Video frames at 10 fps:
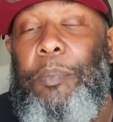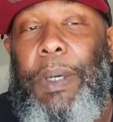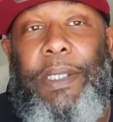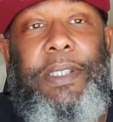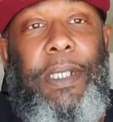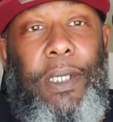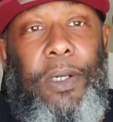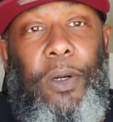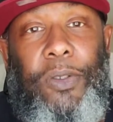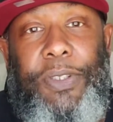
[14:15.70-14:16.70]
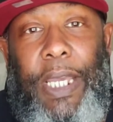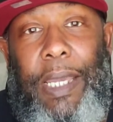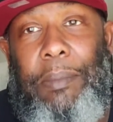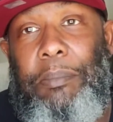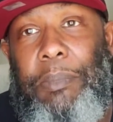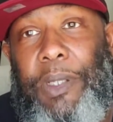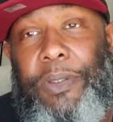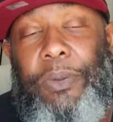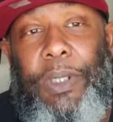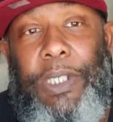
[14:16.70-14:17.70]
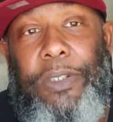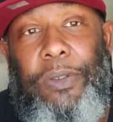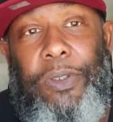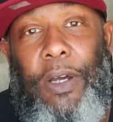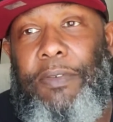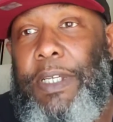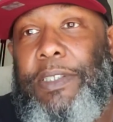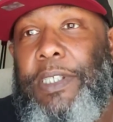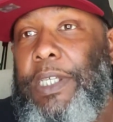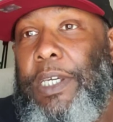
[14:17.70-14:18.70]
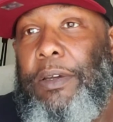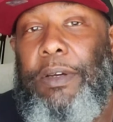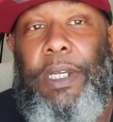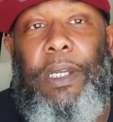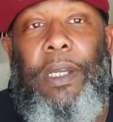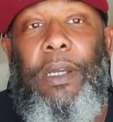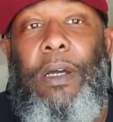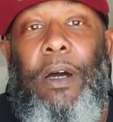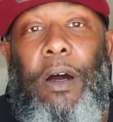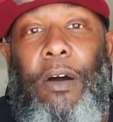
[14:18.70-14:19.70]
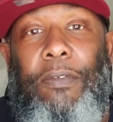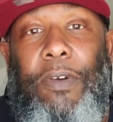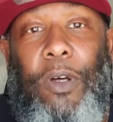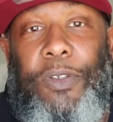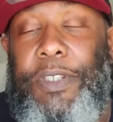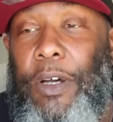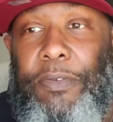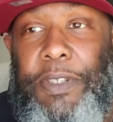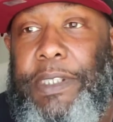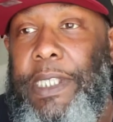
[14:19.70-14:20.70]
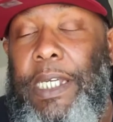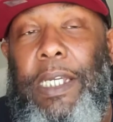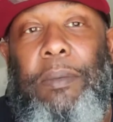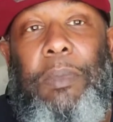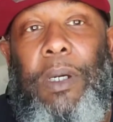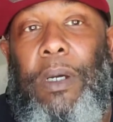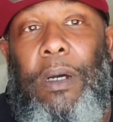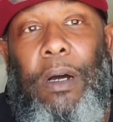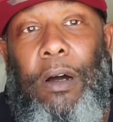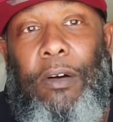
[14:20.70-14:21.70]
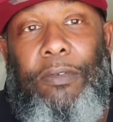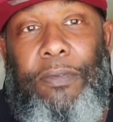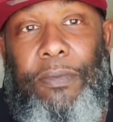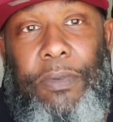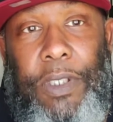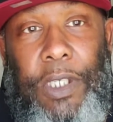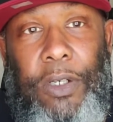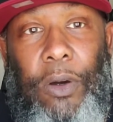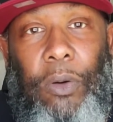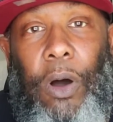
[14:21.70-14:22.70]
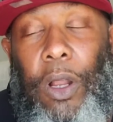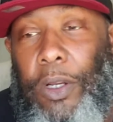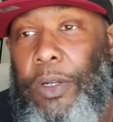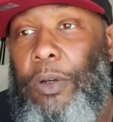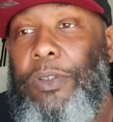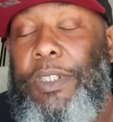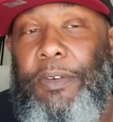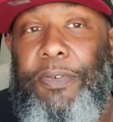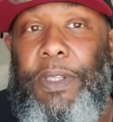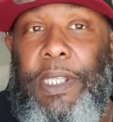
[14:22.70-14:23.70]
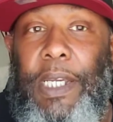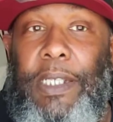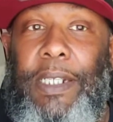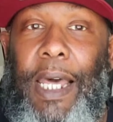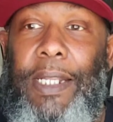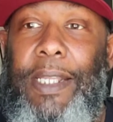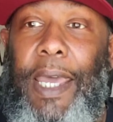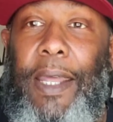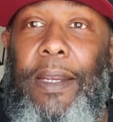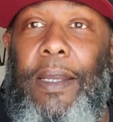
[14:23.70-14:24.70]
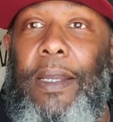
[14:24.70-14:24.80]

basically those same mental issues of insecurity, of low self-esteem, of, all of those different things like that.